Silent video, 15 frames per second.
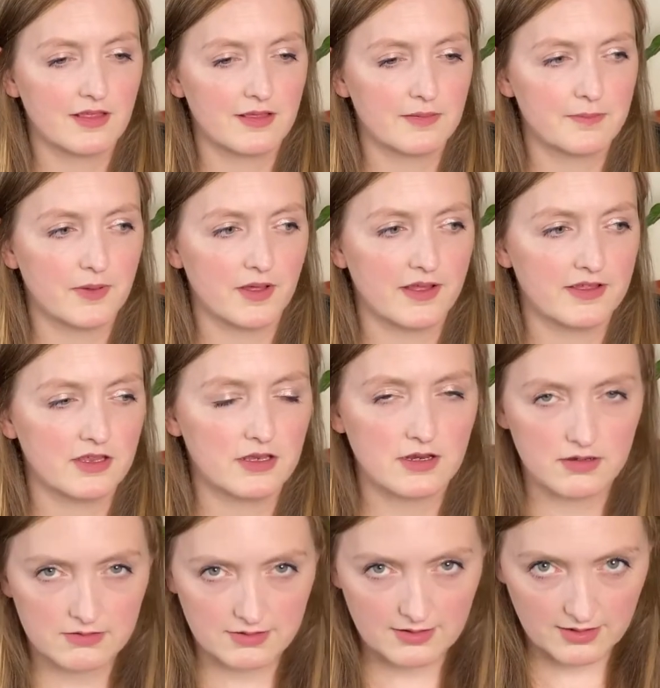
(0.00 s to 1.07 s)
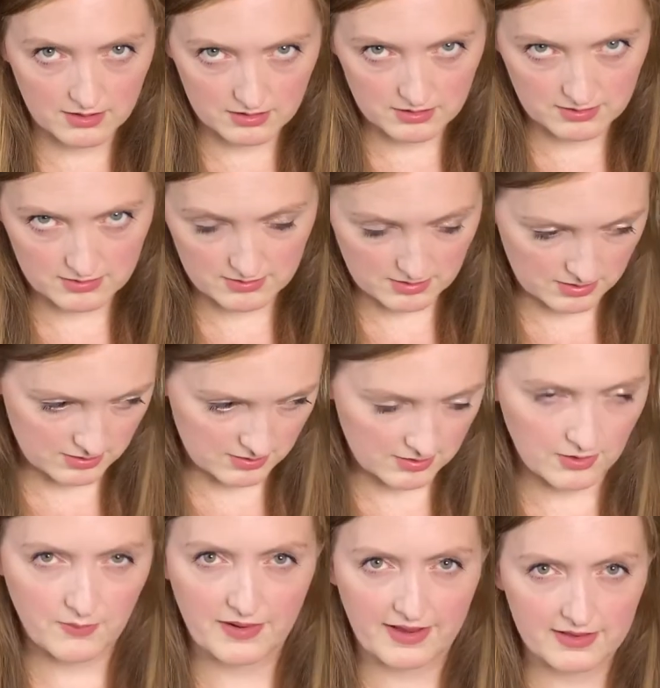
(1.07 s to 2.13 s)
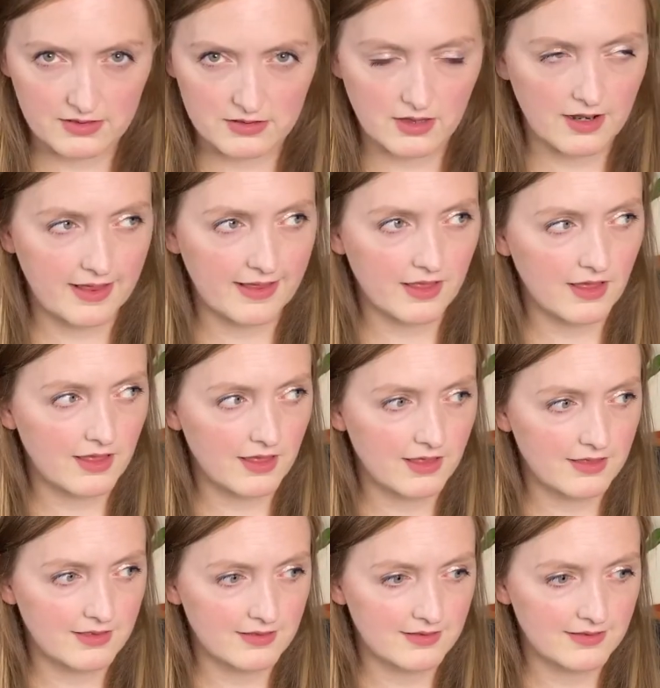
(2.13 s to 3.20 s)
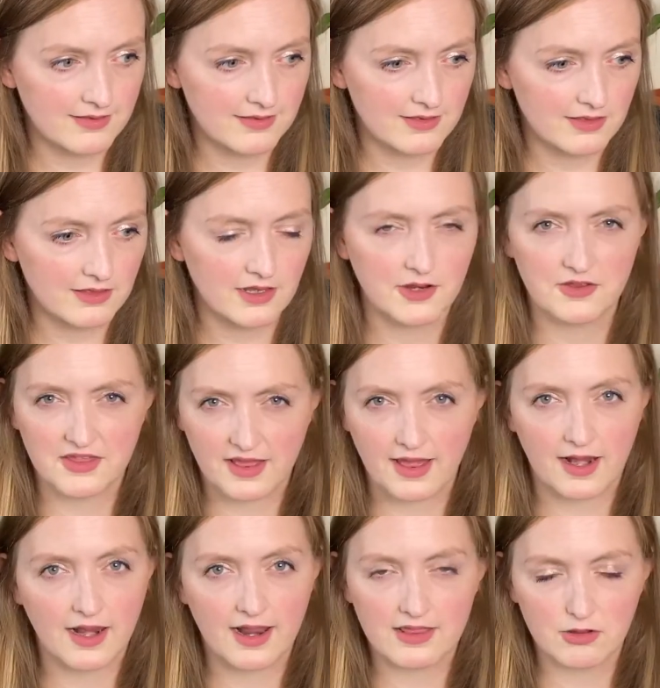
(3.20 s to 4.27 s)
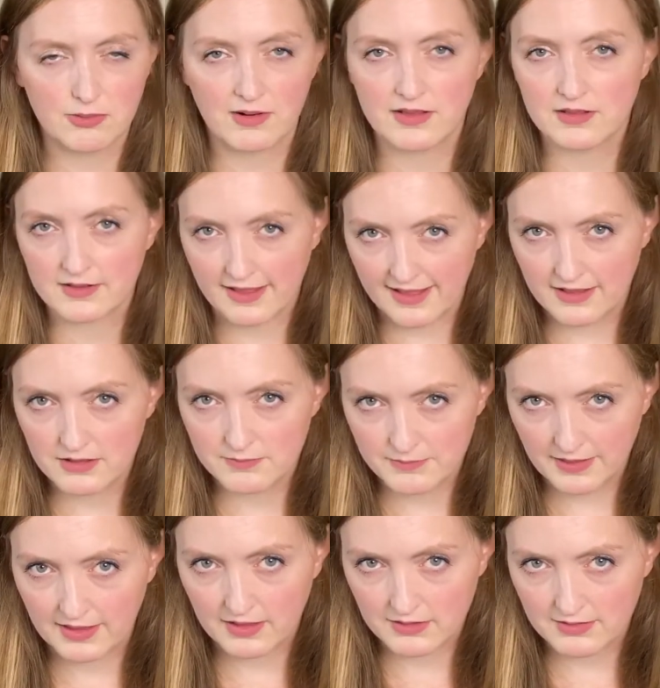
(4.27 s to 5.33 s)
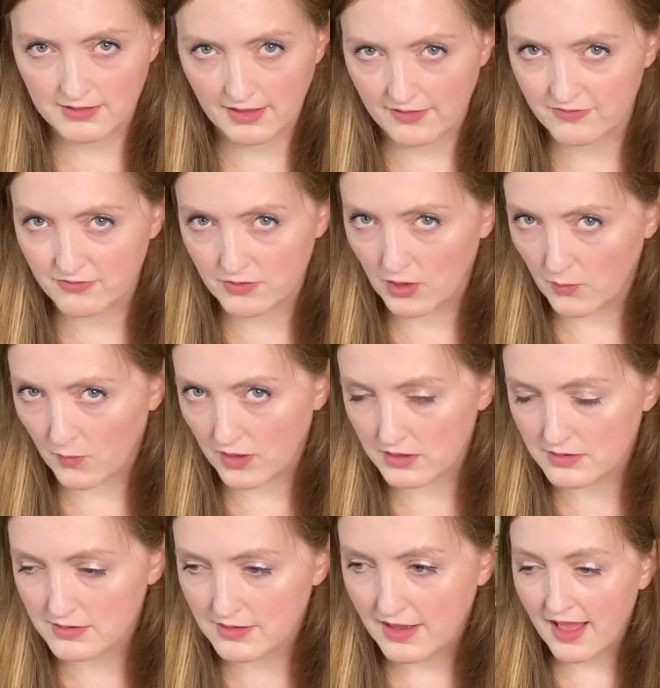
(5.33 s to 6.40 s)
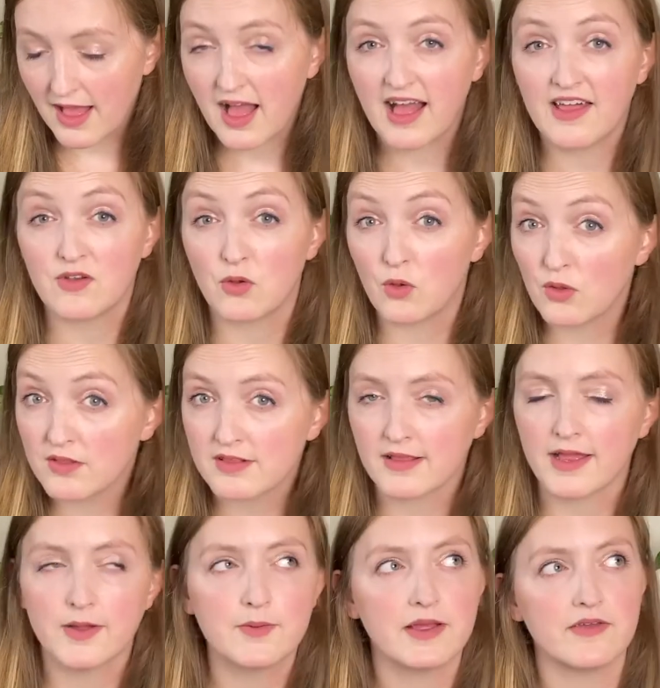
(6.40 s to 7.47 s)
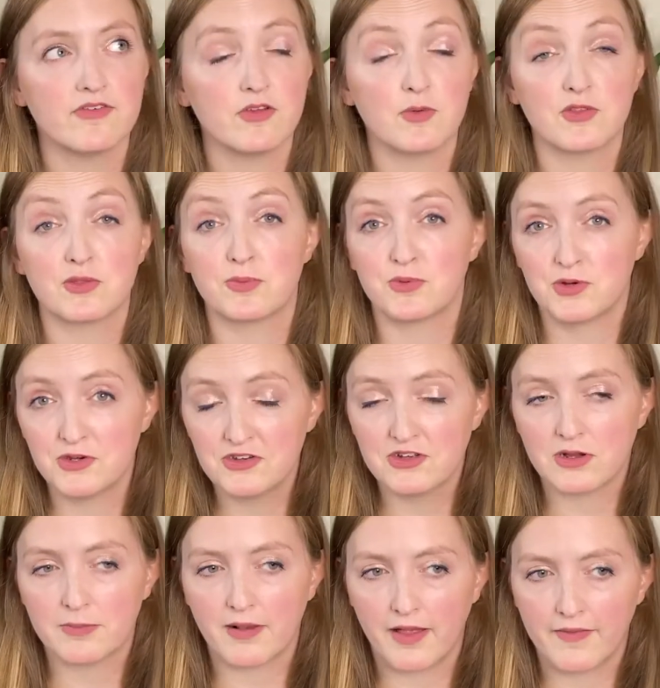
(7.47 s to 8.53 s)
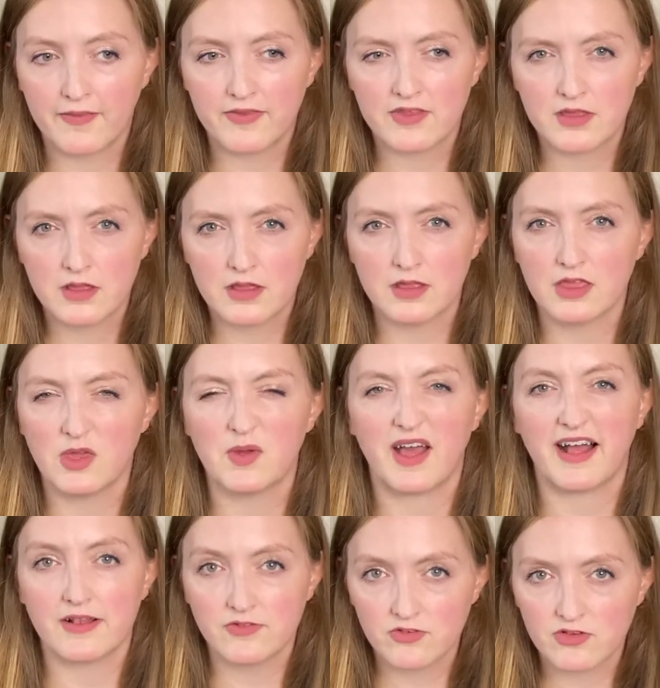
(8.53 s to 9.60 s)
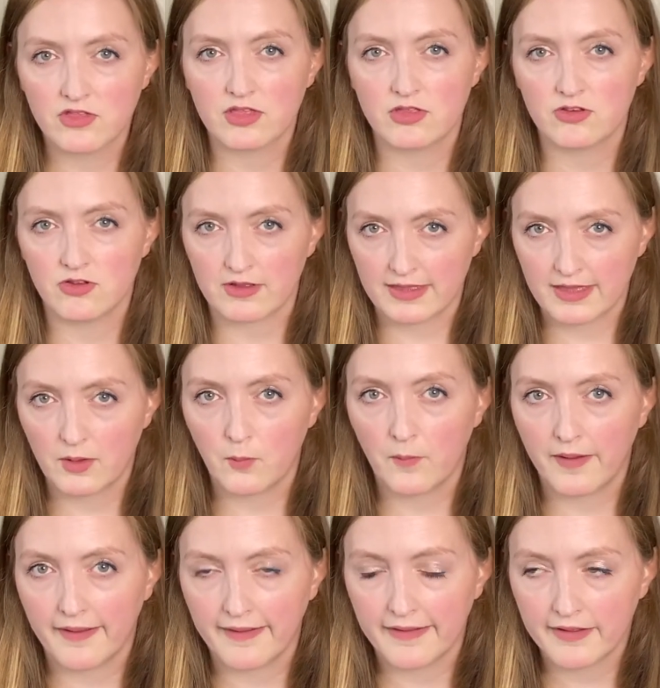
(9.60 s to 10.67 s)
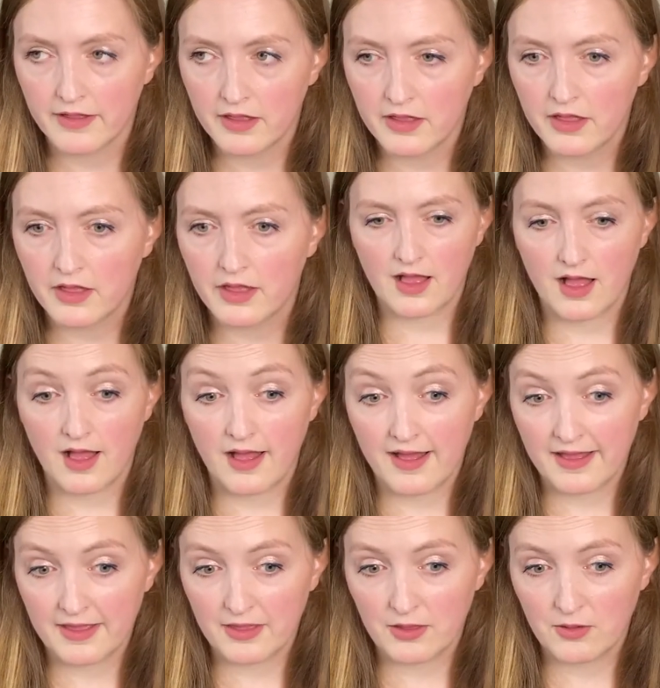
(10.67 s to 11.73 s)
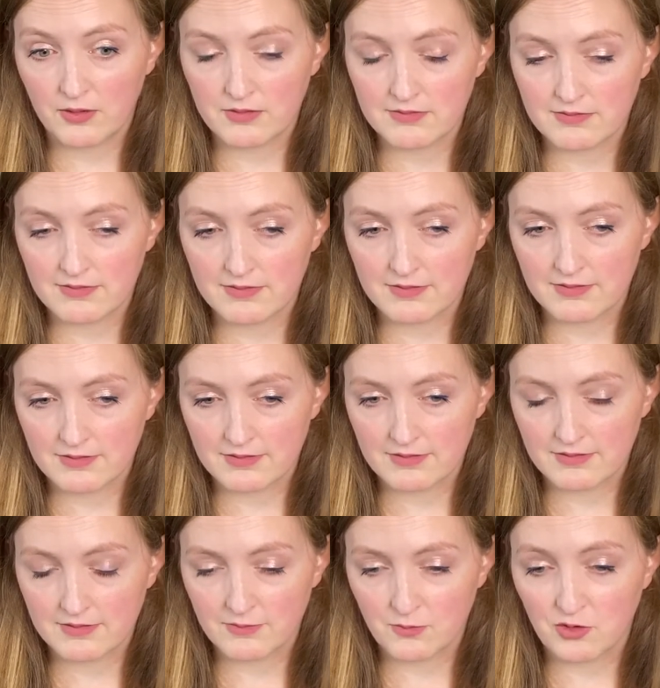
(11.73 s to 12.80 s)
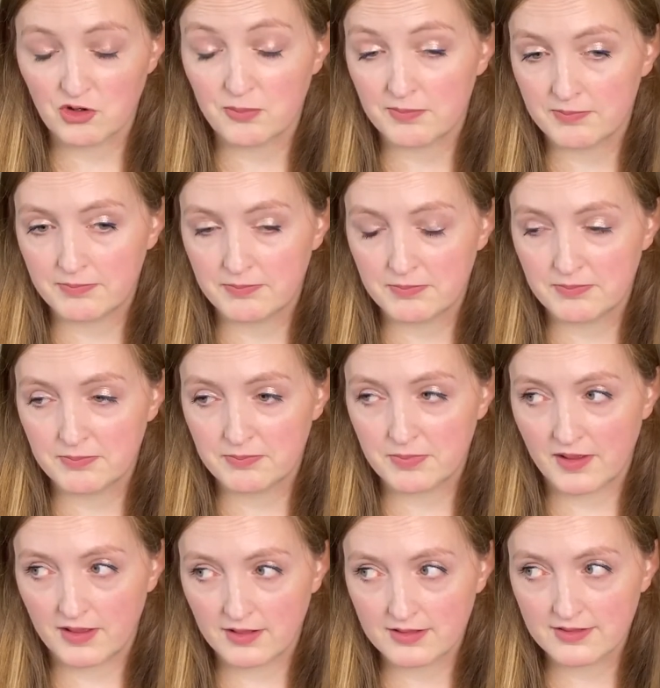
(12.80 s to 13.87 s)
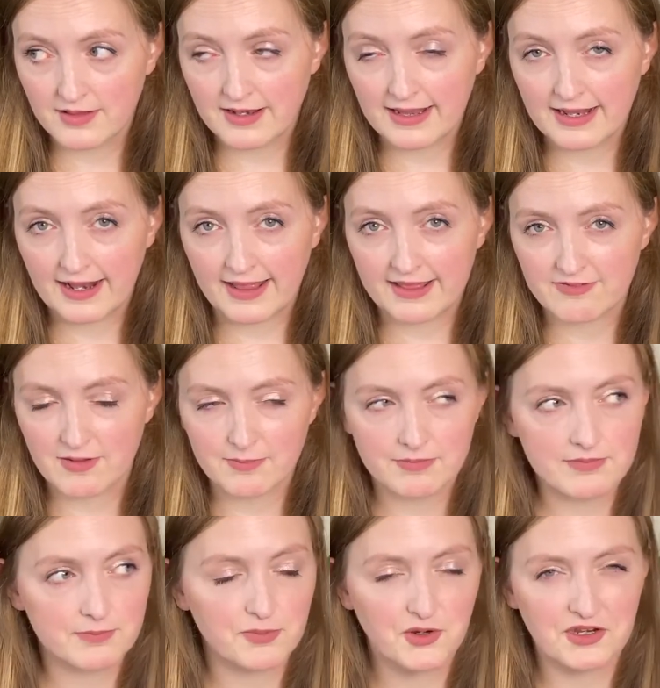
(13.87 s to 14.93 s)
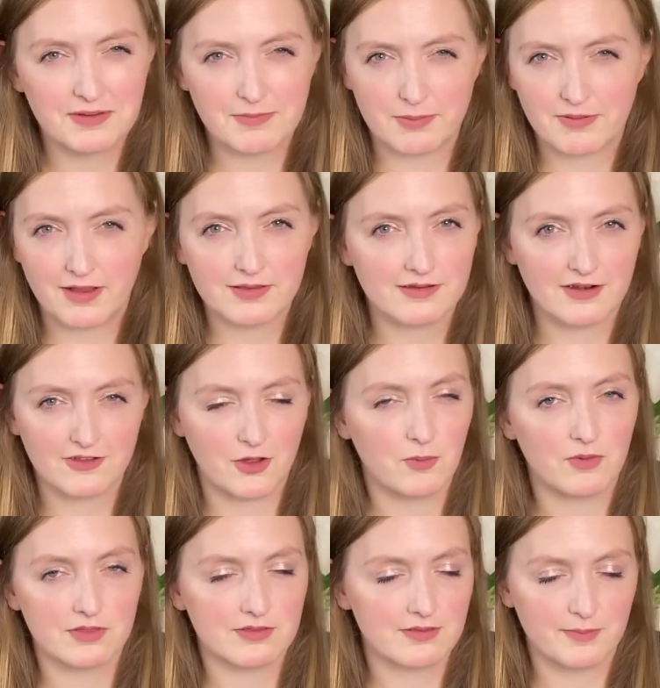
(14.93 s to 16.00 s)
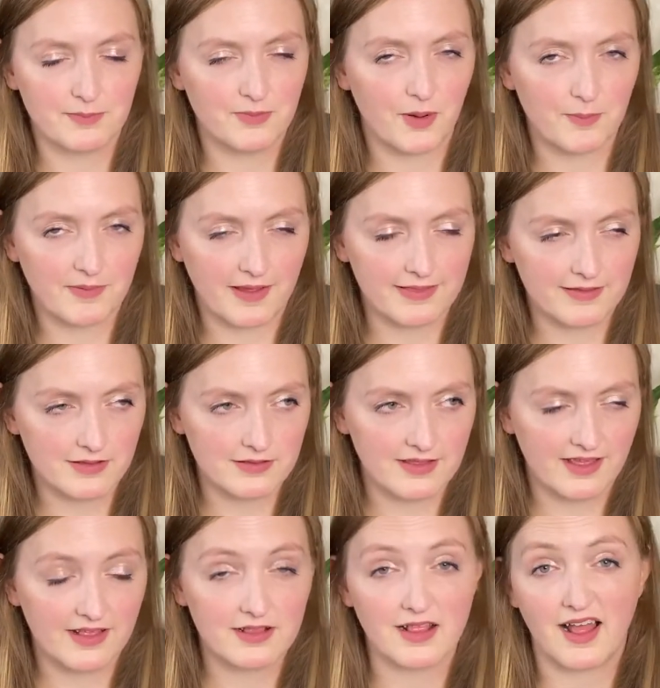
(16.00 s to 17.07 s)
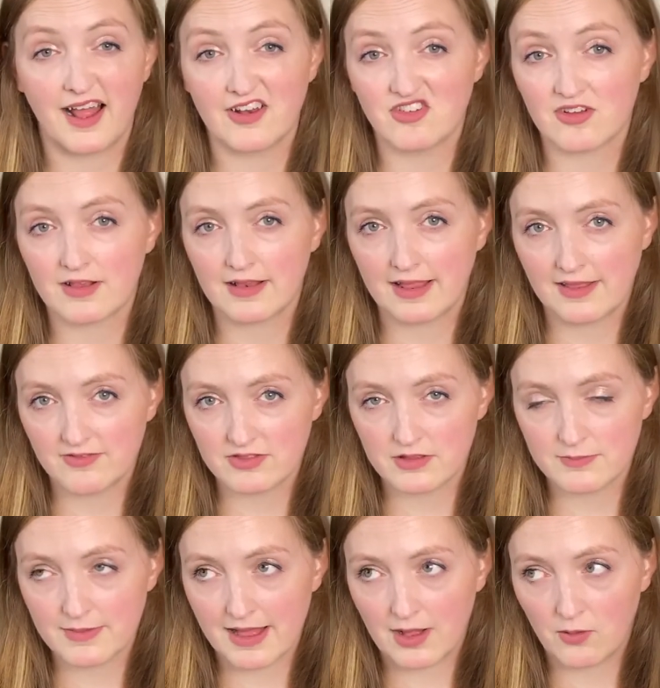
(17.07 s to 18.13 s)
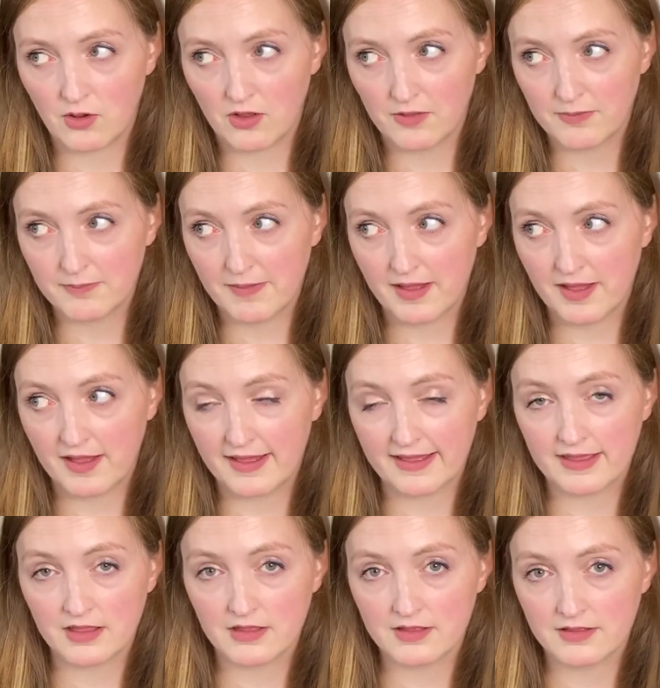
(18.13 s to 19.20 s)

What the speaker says: But you don't need to do it. It's not like, you can let your plants get big if you want. And also, if you want to prune your plant, you can just chuck it away. I would personally, like, if I'm pruning my plant and I don't want to propagate the cuttings, I just leave them out on my